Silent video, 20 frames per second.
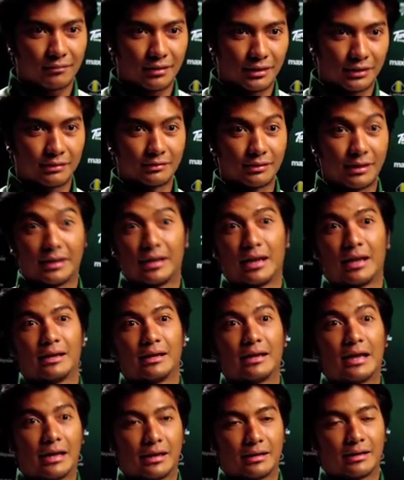You know,
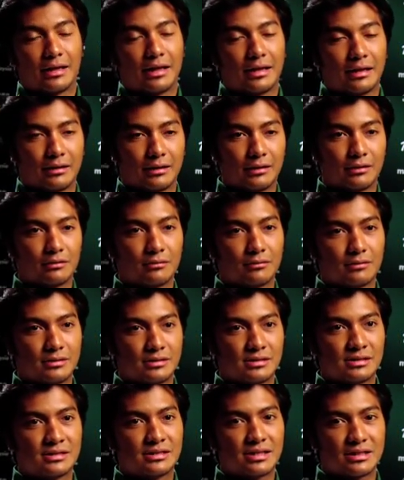at night again. You know,
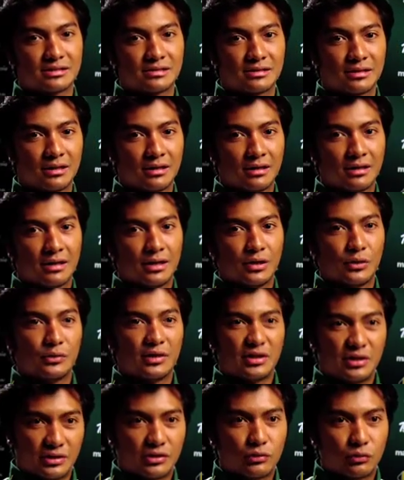it's just
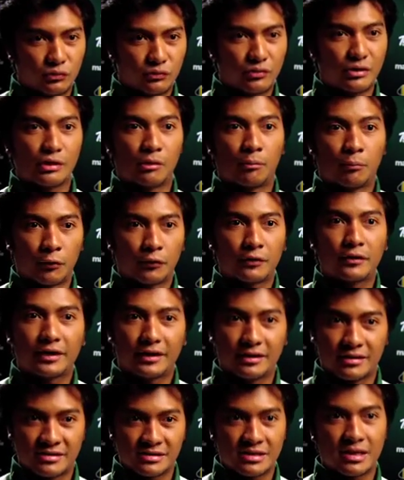you need to treat your
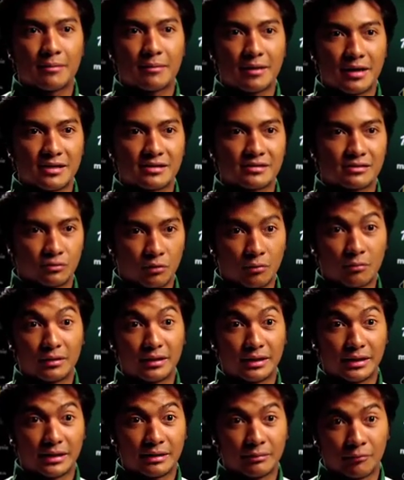body the same as
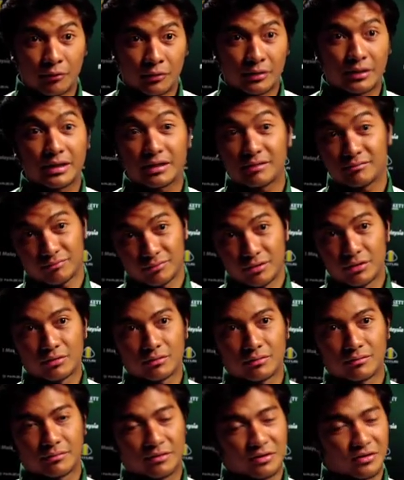normally in the morning. You
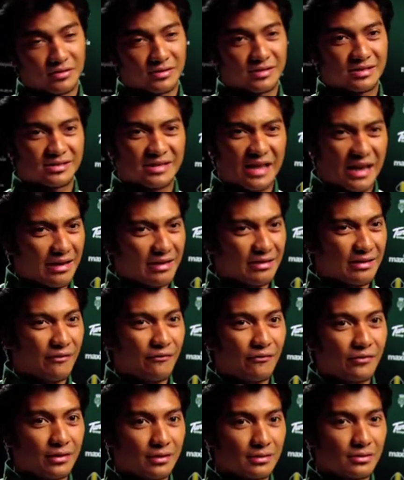know, because it's slightly
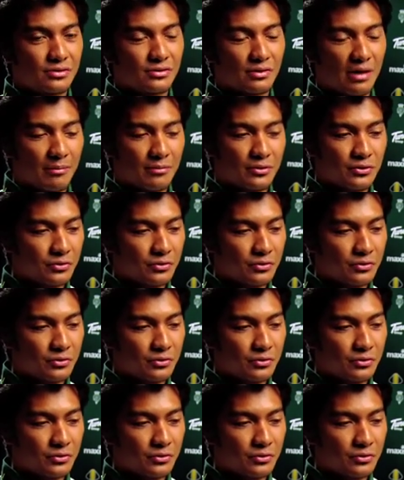different. So I'm